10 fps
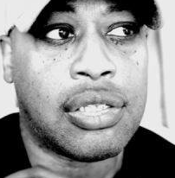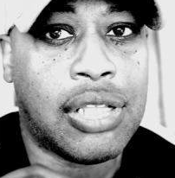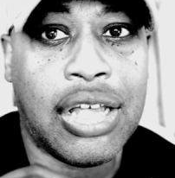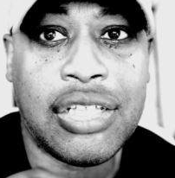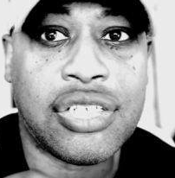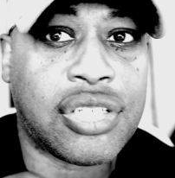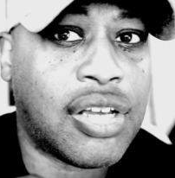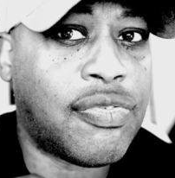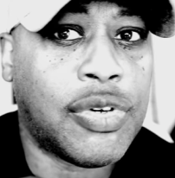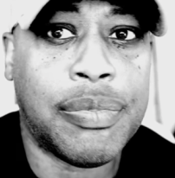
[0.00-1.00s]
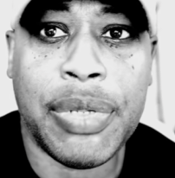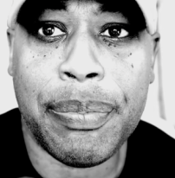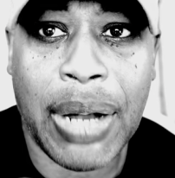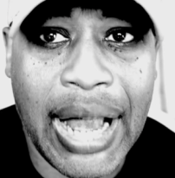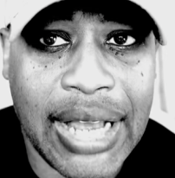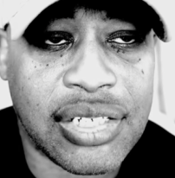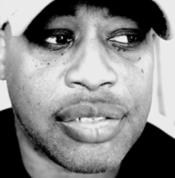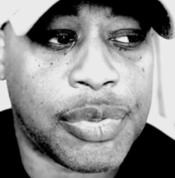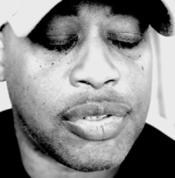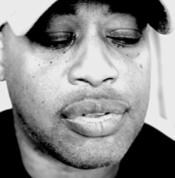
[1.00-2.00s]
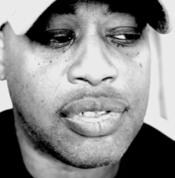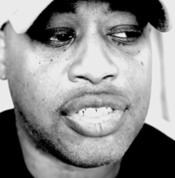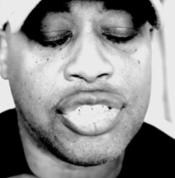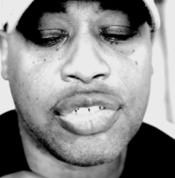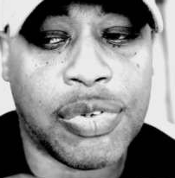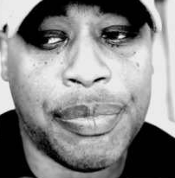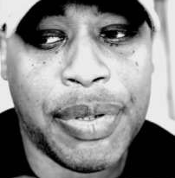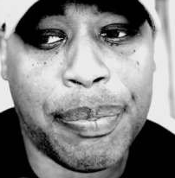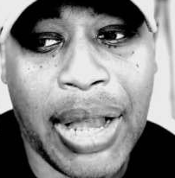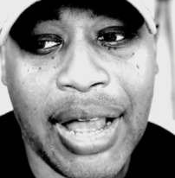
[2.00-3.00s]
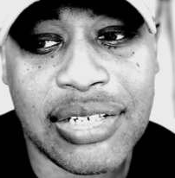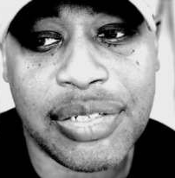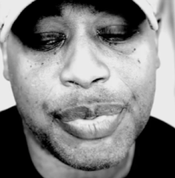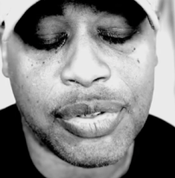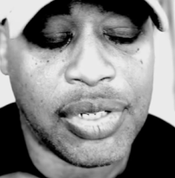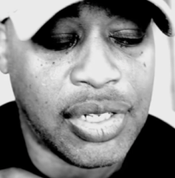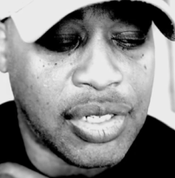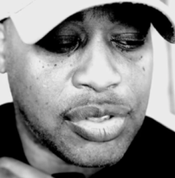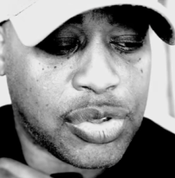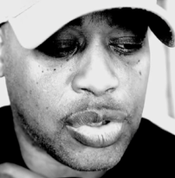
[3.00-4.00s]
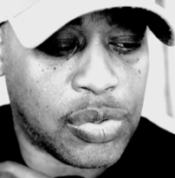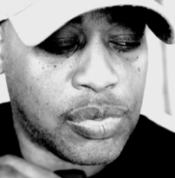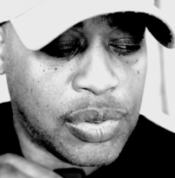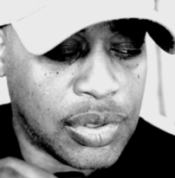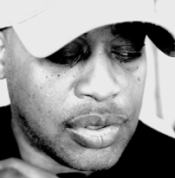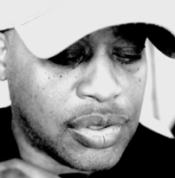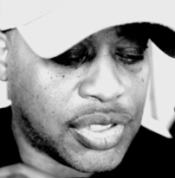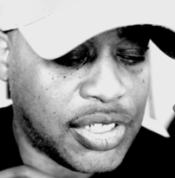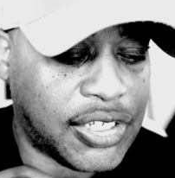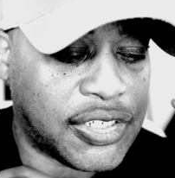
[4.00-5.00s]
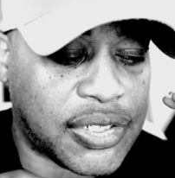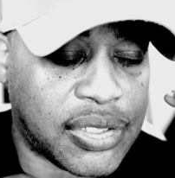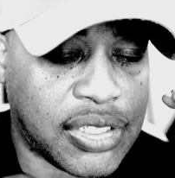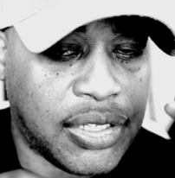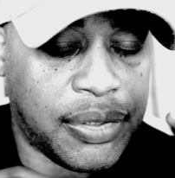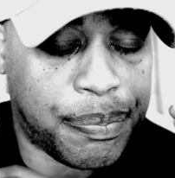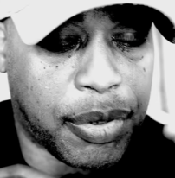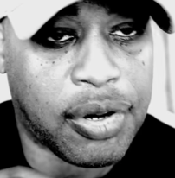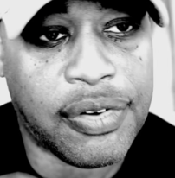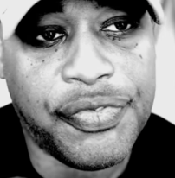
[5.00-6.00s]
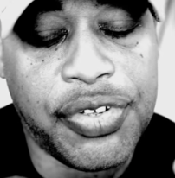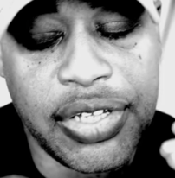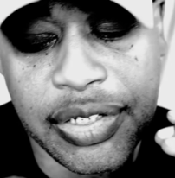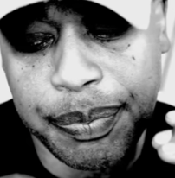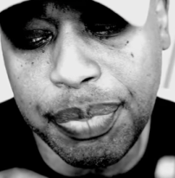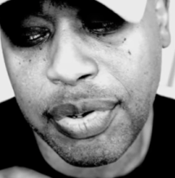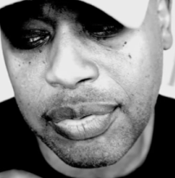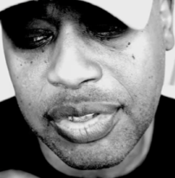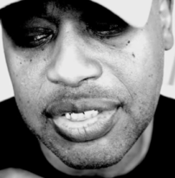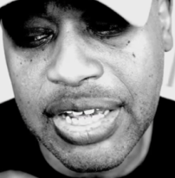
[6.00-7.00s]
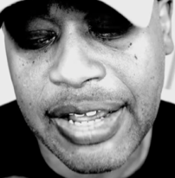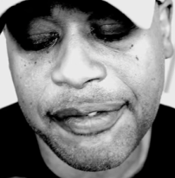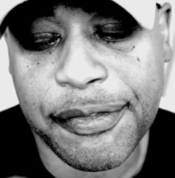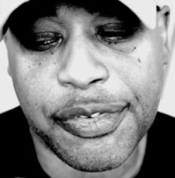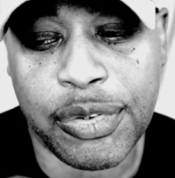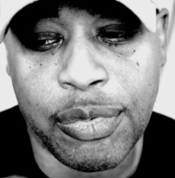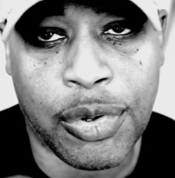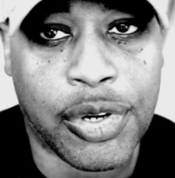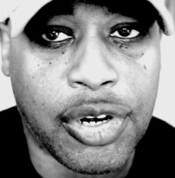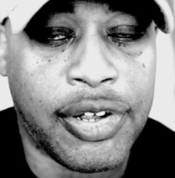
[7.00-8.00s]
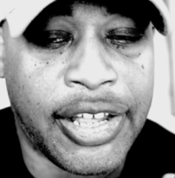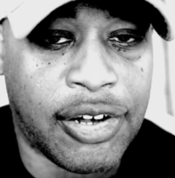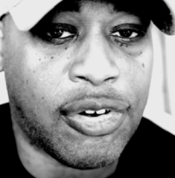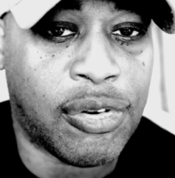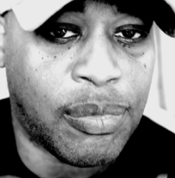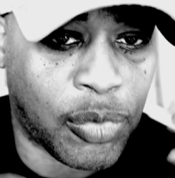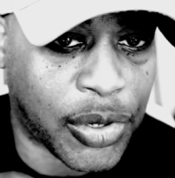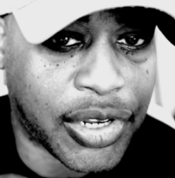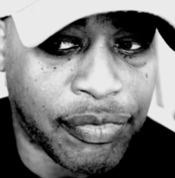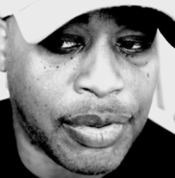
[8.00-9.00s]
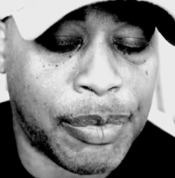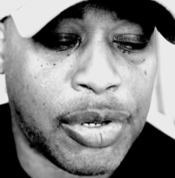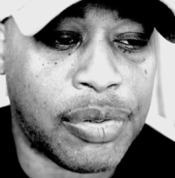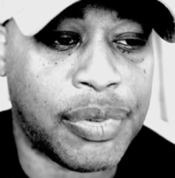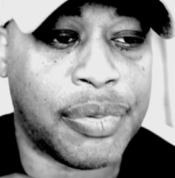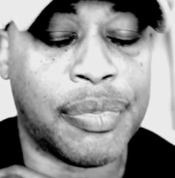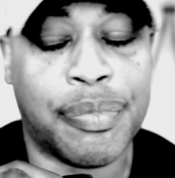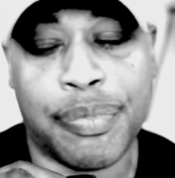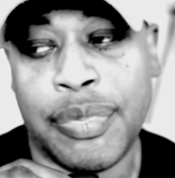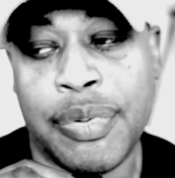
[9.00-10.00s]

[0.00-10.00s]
a lot of this stuff wouldn't be possible. It just wouldn't be possible. So she is the perfect prototype for the work at home, working remote um,